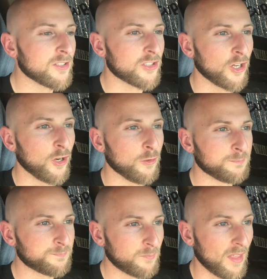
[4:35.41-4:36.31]
So
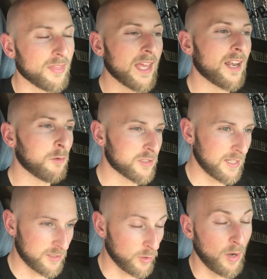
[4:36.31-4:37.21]
then it was
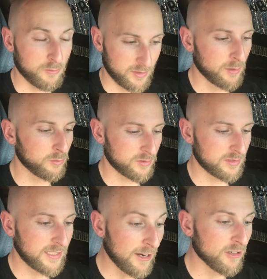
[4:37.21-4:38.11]

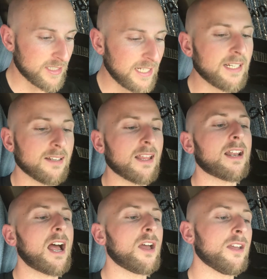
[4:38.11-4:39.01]
guaranteed that